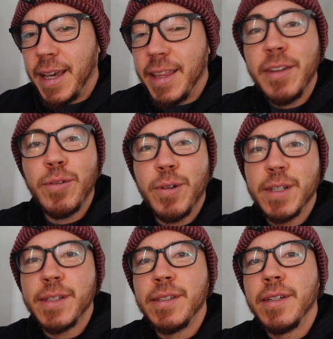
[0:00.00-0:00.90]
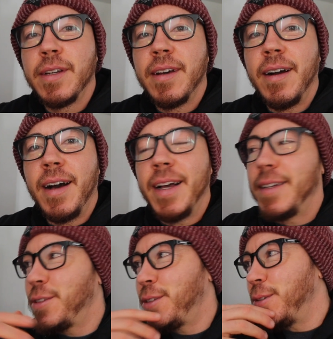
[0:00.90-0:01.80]
And then, of course,
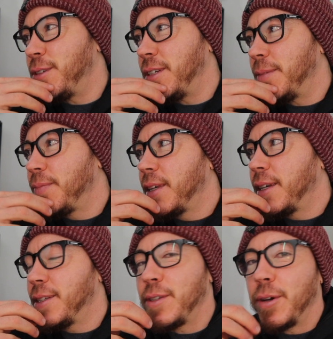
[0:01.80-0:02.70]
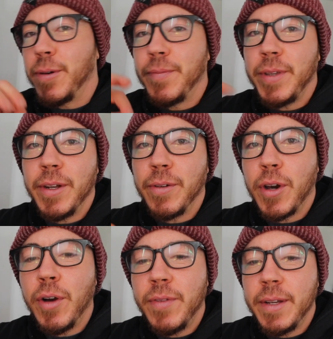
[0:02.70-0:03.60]
sushi. So,
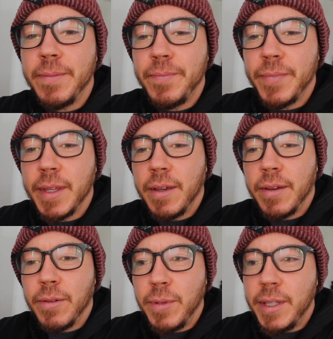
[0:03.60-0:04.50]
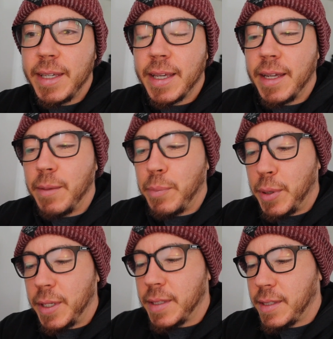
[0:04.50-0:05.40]
COVID really kind of
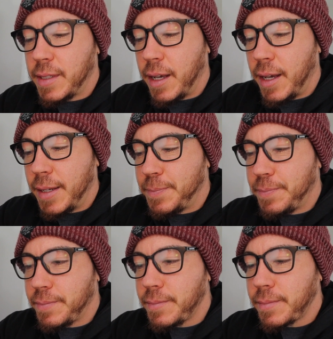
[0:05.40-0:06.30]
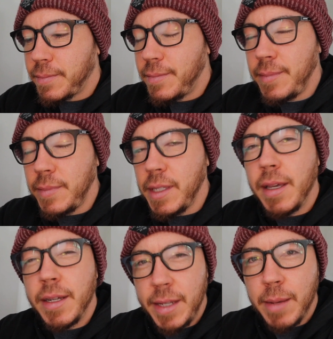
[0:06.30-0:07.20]
puts a
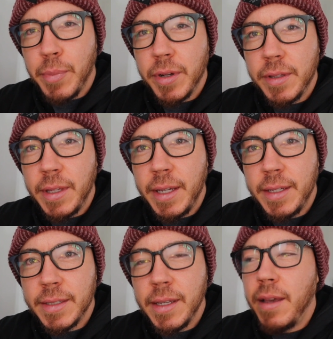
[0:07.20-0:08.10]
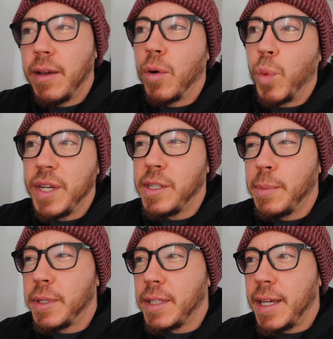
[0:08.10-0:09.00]
damper on things. Winter
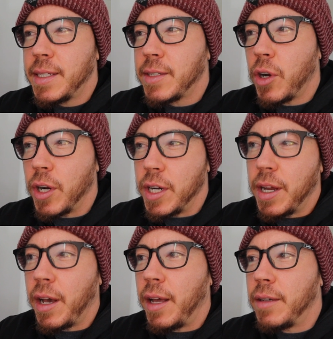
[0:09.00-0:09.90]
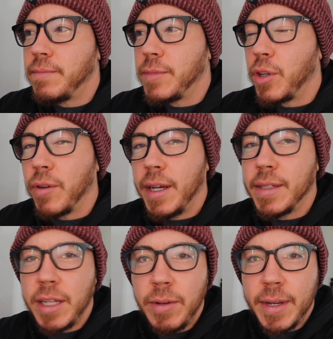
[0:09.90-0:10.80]
birthdays are not the
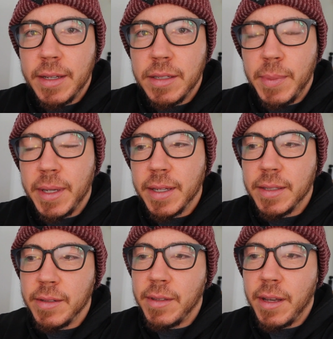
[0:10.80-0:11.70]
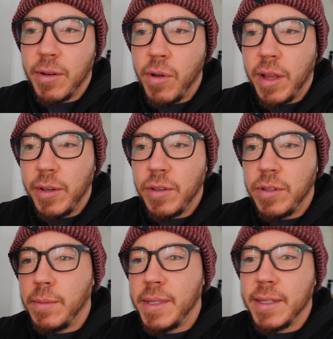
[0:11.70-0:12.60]
greatest anyways, because there's not a whole lot you could
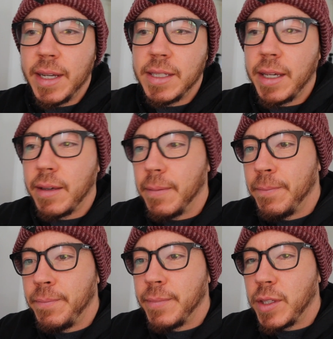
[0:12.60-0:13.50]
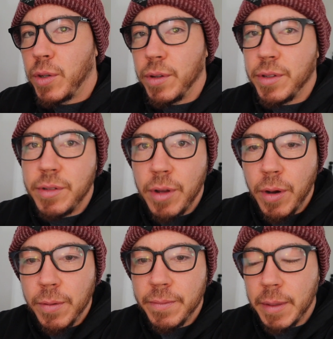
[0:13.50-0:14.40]
do besides, like, go to the
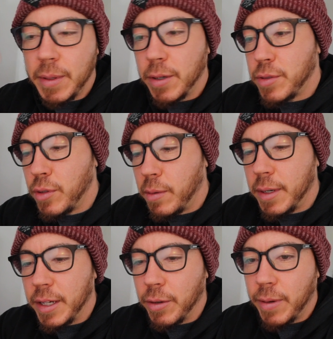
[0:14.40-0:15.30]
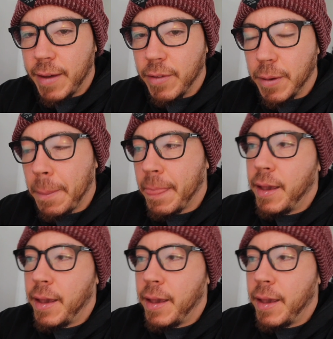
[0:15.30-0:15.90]
snow, maybe go snowboarding or whatever.